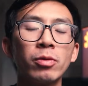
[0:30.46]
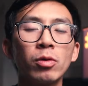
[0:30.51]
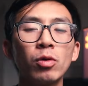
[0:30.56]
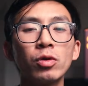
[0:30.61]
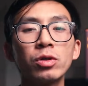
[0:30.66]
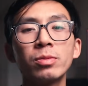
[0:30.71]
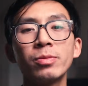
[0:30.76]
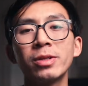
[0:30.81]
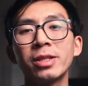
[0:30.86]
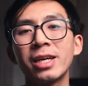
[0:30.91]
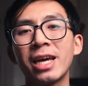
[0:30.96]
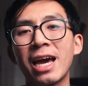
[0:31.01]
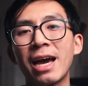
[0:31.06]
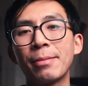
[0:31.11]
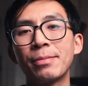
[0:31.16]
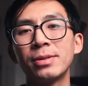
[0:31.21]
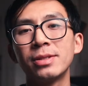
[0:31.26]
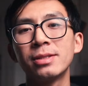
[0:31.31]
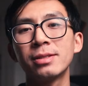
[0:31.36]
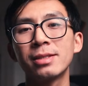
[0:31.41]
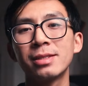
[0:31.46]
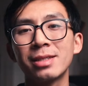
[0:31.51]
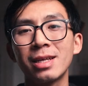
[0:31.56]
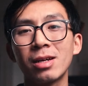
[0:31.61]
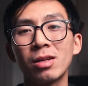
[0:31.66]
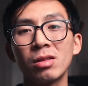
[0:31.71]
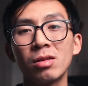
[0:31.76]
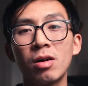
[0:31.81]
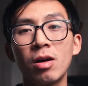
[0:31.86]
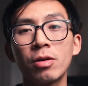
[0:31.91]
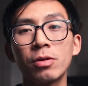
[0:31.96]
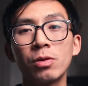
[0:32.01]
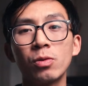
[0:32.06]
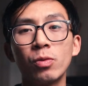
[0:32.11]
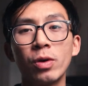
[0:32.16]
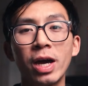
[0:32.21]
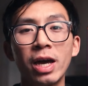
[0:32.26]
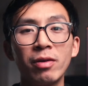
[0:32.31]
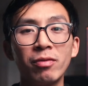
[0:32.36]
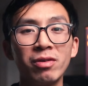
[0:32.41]
what ultimately happens is that along the
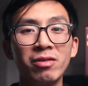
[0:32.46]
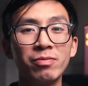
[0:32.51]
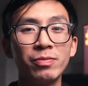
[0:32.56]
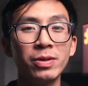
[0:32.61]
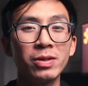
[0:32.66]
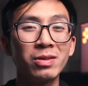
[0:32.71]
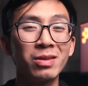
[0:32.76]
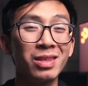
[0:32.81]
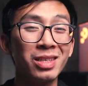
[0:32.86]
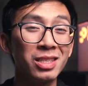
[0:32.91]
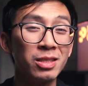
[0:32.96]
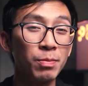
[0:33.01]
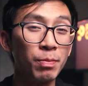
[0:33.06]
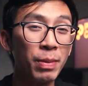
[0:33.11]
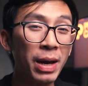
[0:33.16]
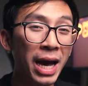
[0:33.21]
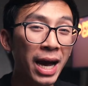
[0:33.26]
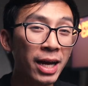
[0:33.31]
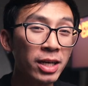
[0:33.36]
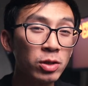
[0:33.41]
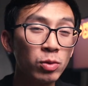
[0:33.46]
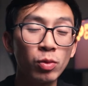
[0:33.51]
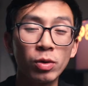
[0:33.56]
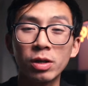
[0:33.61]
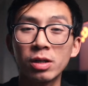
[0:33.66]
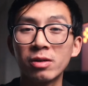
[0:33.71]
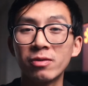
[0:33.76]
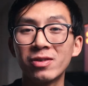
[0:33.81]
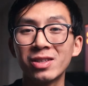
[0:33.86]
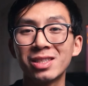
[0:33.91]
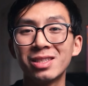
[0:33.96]
way, we built this patchwork of